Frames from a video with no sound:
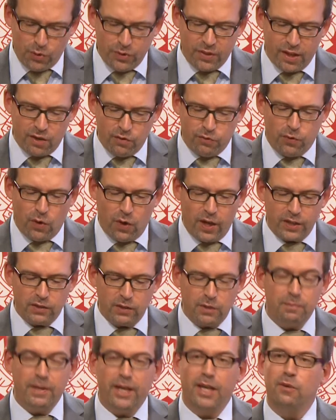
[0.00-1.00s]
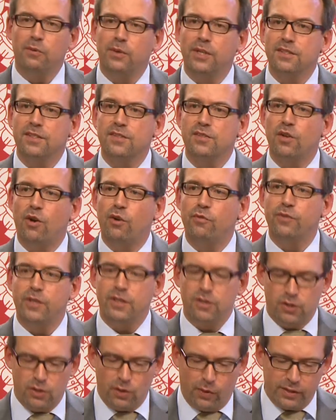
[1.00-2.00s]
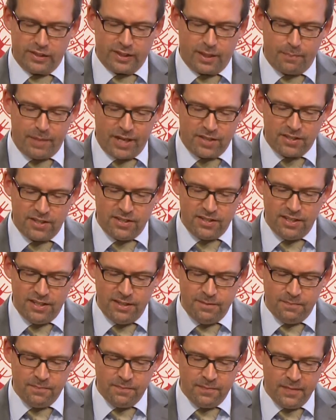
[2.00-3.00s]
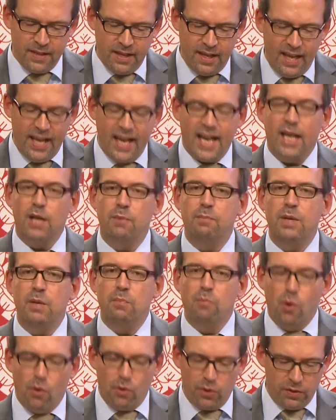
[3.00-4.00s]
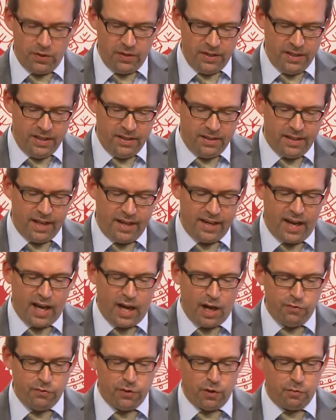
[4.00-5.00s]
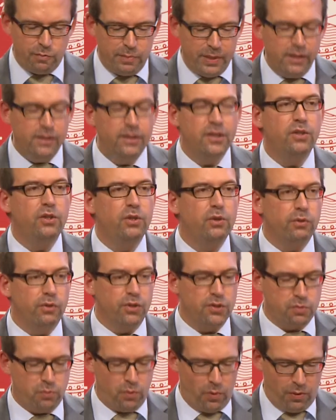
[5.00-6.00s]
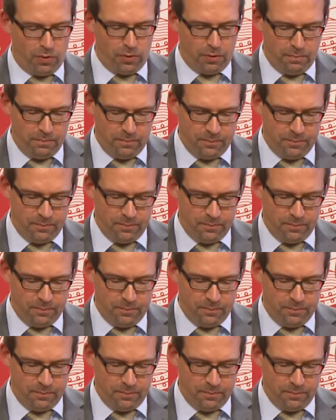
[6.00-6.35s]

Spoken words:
than 400 megawatts of installed capacity and be more than €500 million worth.